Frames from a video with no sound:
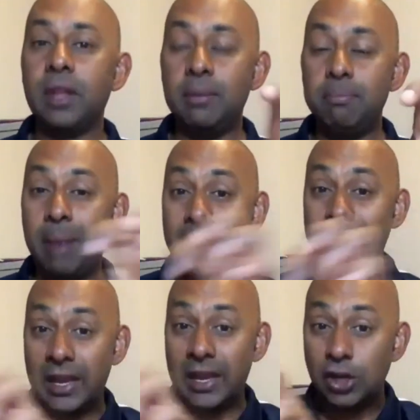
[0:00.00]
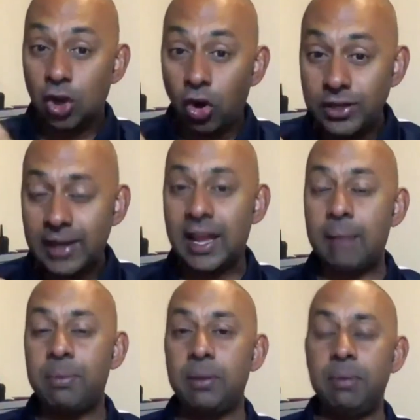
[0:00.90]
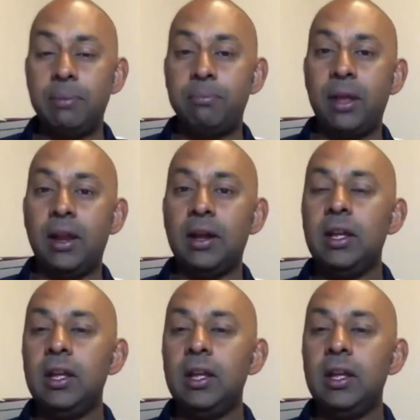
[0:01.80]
make that contact happen a bit better.